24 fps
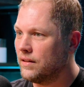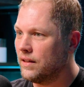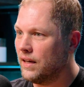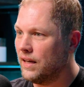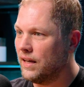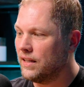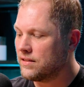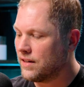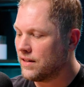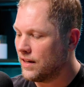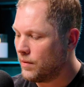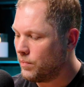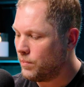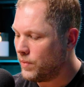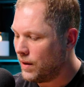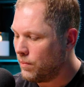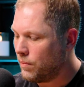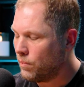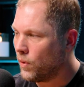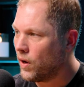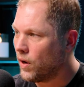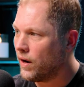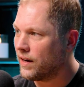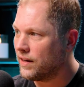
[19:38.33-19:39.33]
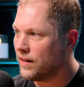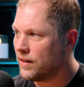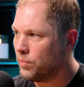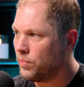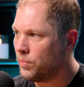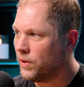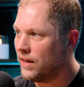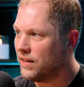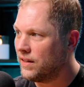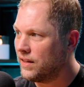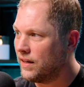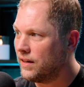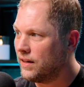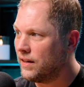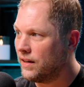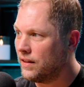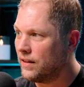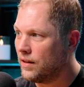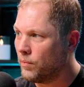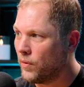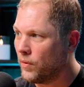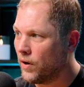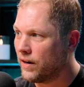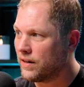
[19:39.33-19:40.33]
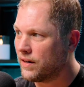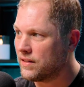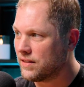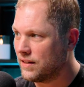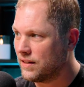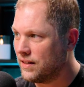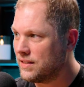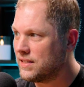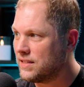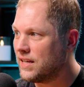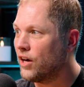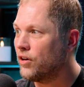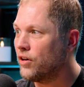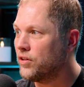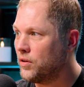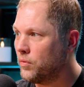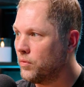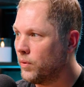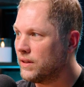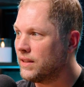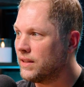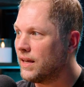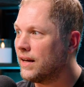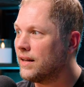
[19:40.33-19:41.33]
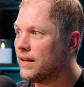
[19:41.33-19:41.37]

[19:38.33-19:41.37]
it's going to be market dependent, and the market's going to tell you what